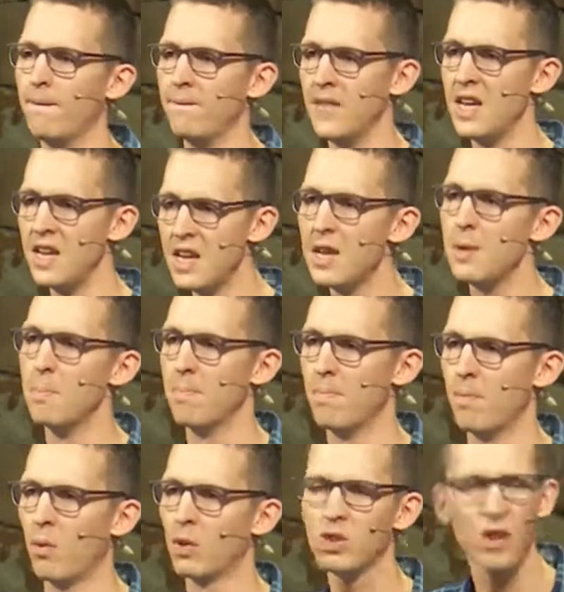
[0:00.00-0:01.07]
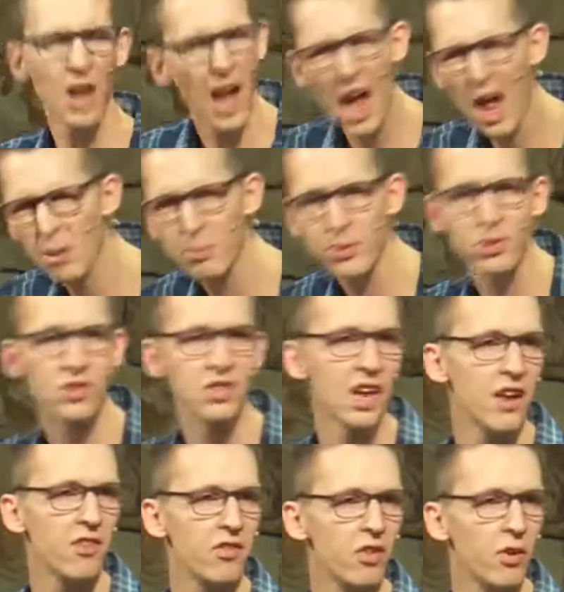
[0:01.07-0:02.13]
in him? What's going to help you
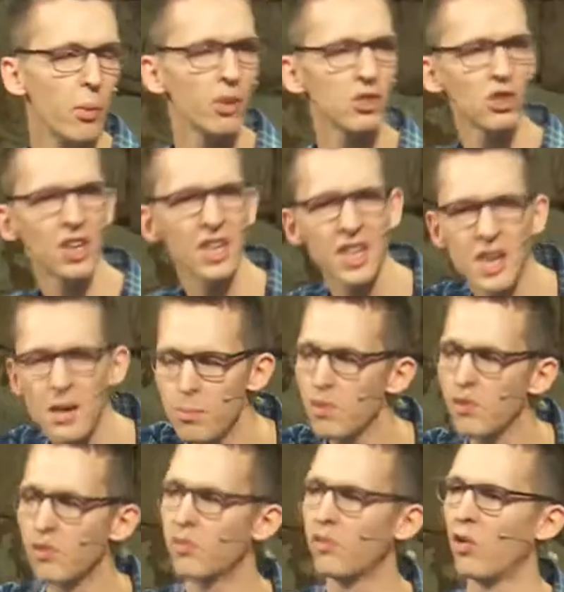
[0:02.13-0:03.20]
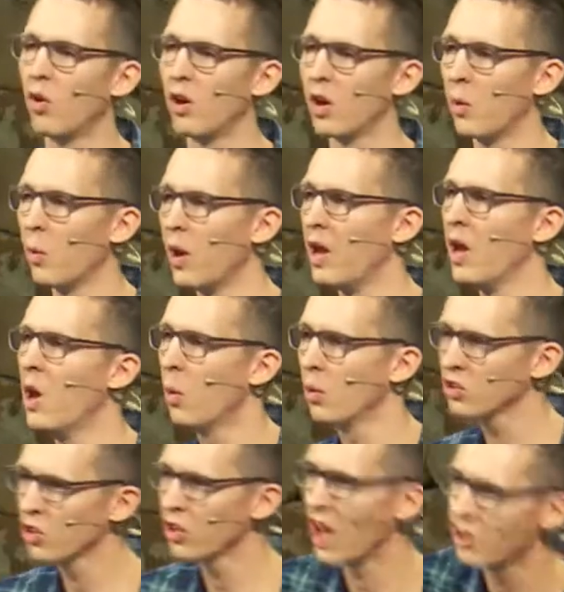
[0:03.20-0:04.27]
stand firm? What's going to keep you from falling away?
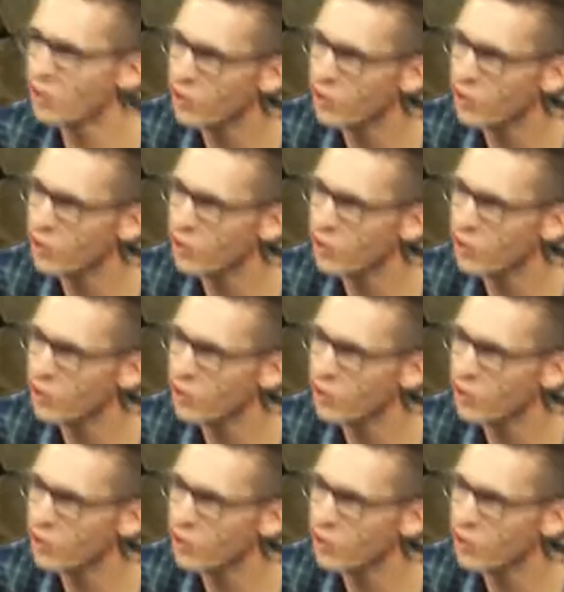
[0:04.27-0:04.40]
What's going to